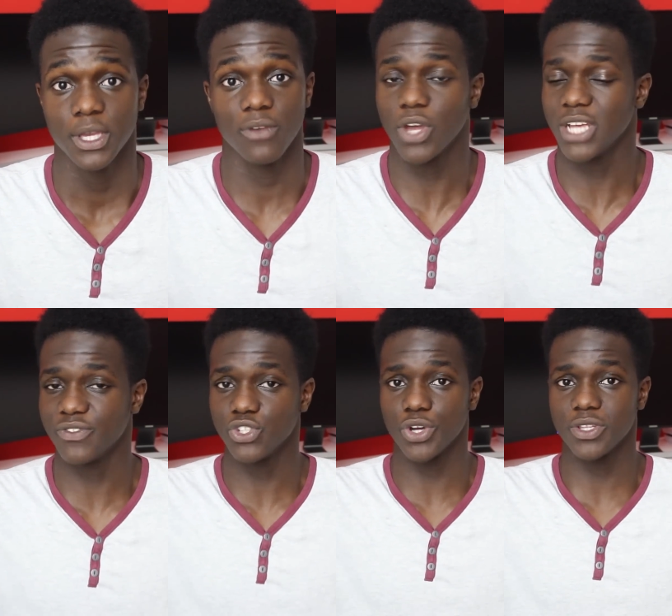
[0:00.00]
If you
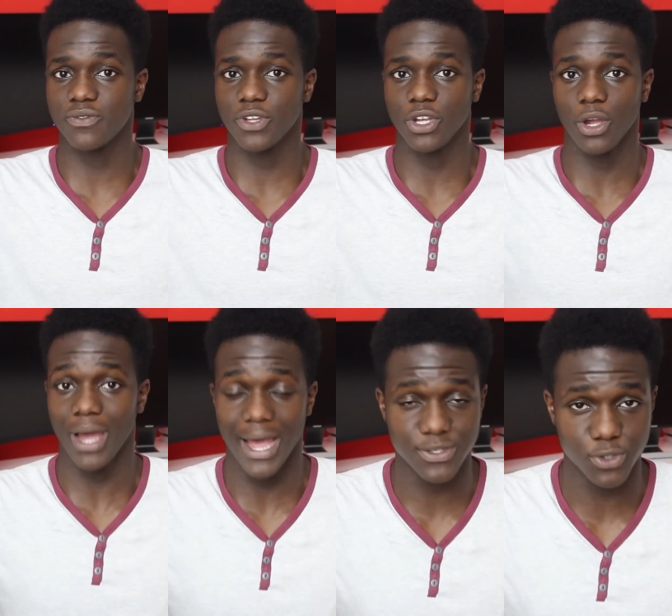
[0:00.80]
guys have enjoyed this video,
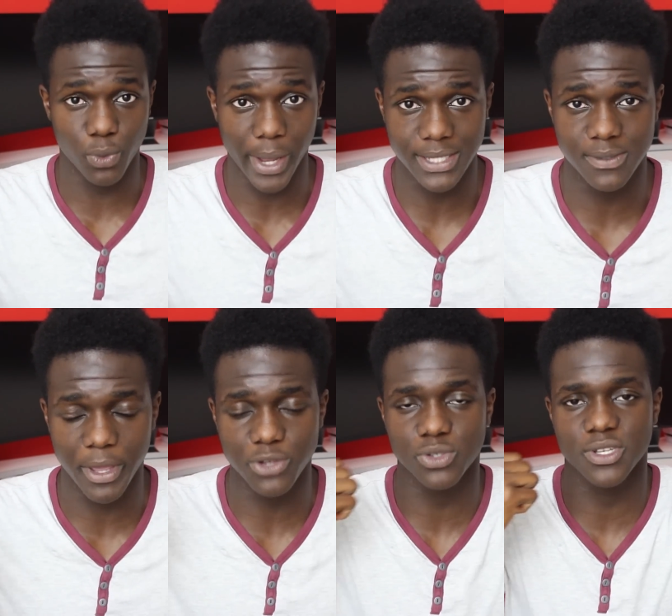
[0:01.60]
as always,
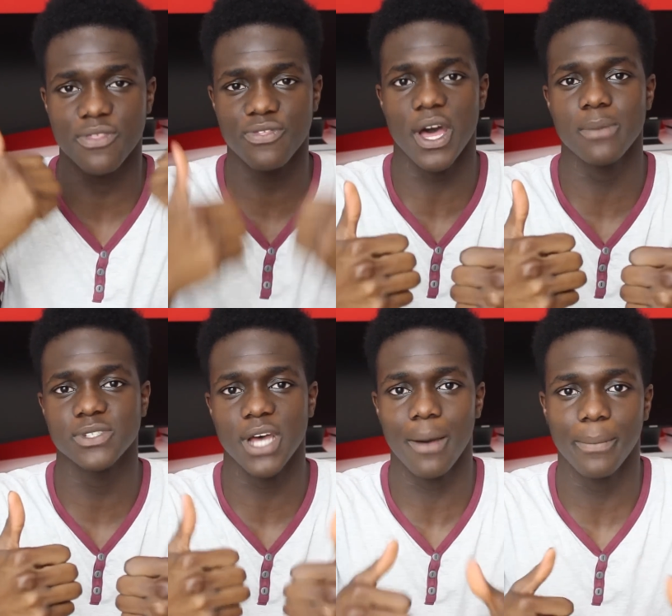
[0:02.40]
make sure to
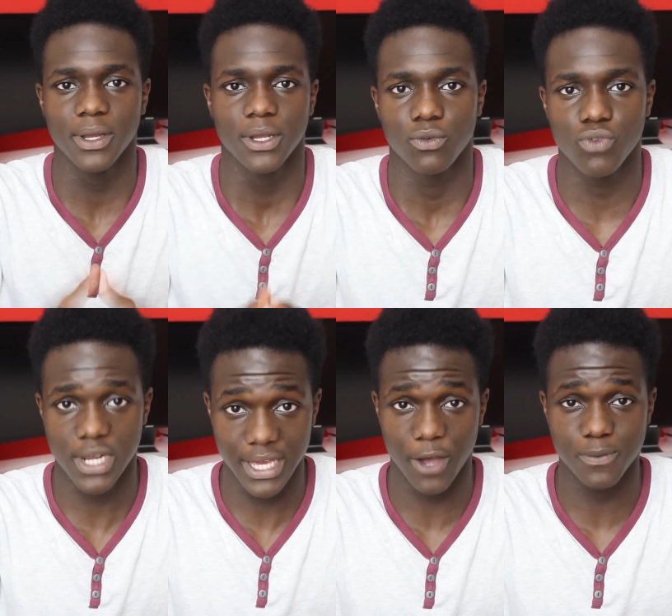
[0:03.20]
thumbs up.
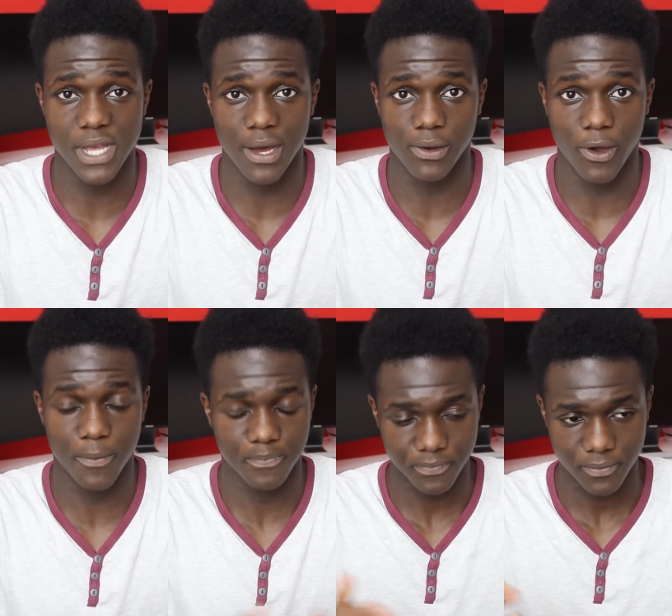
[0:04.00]
Really helps out a
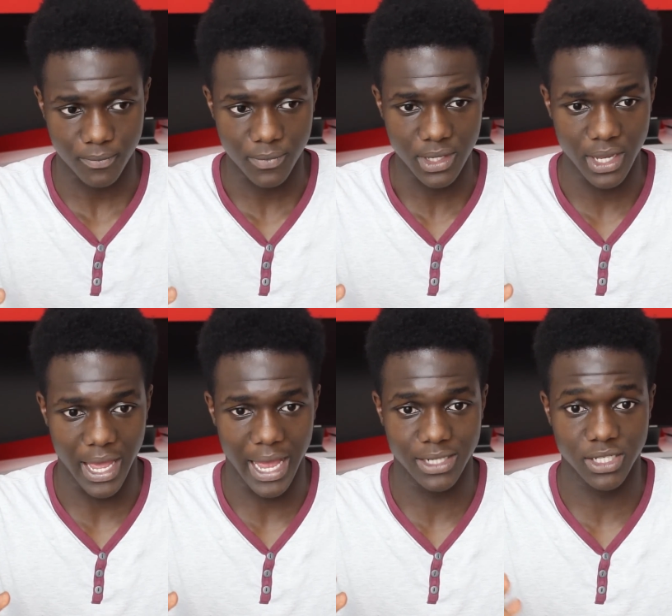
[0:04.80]
lot.
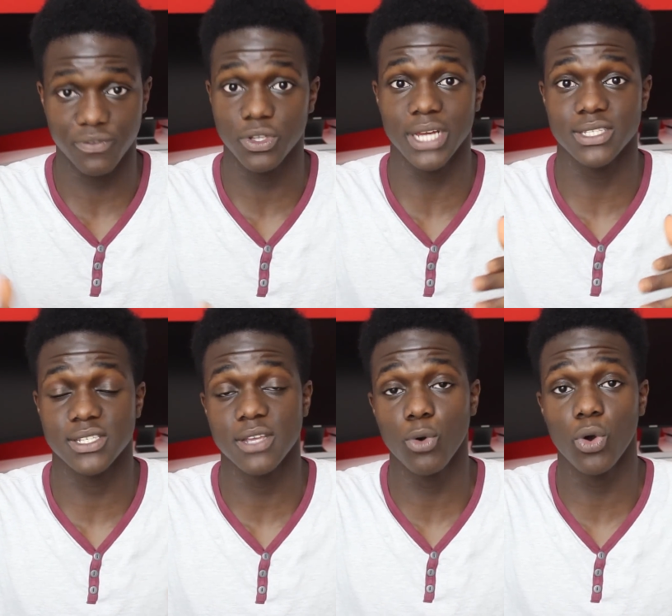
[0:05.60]
And if you'd like to
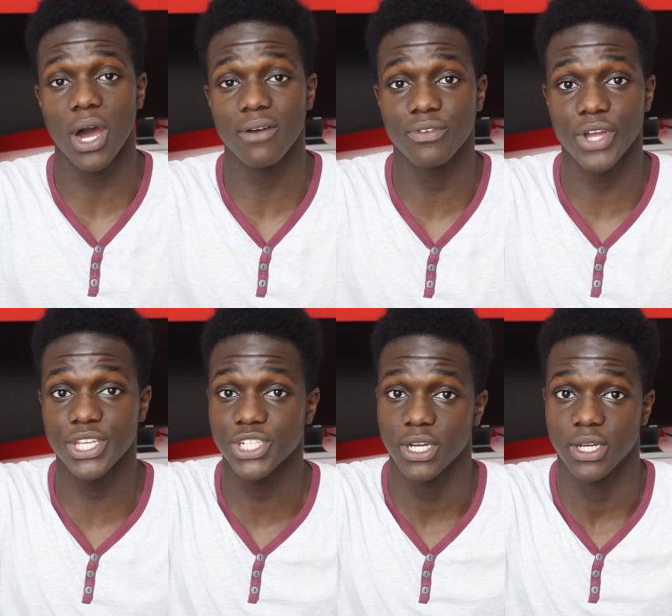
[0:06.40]
see more
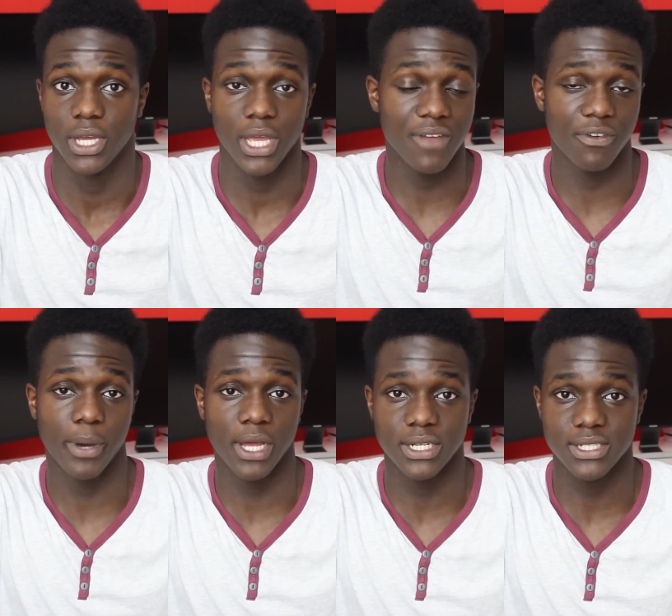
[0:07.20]
coverage, IFA
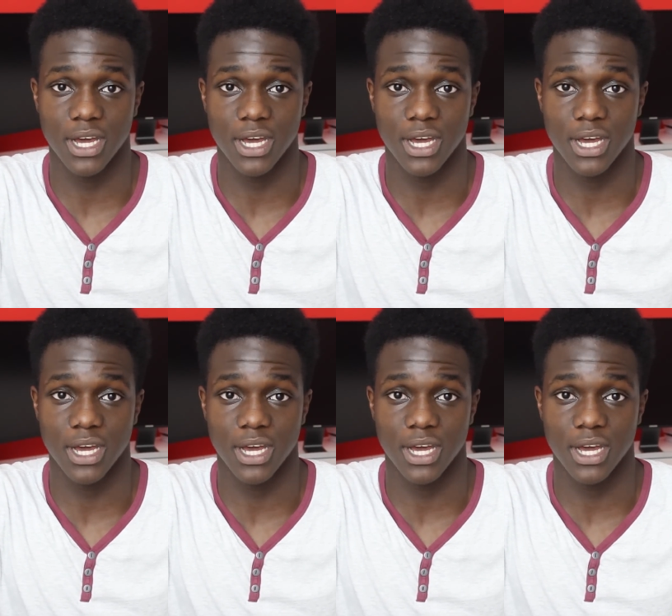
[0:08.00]
Berlin is